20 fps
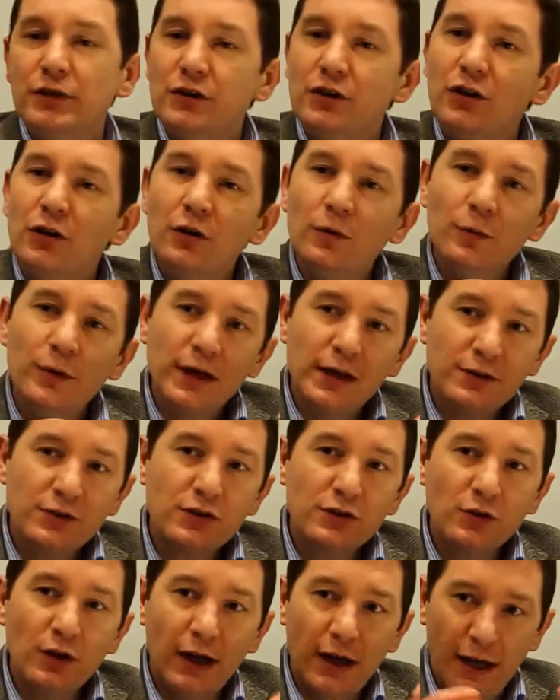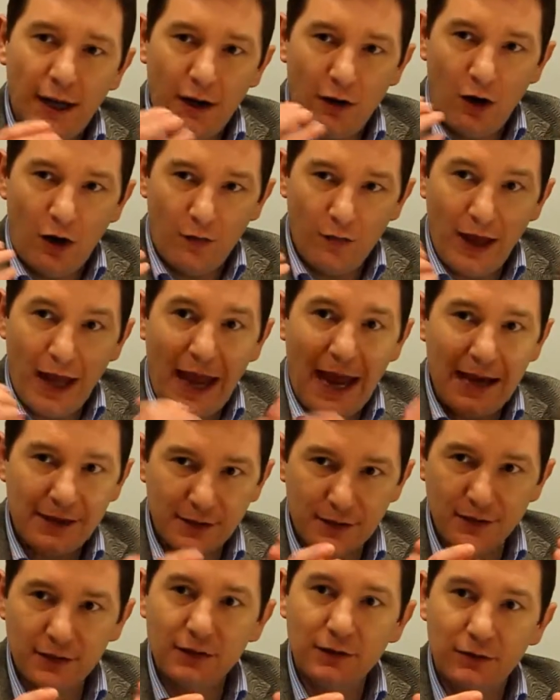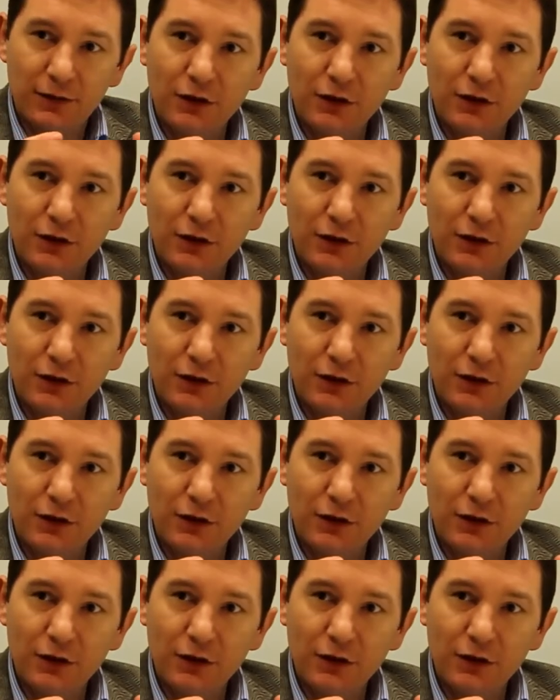the term of asset,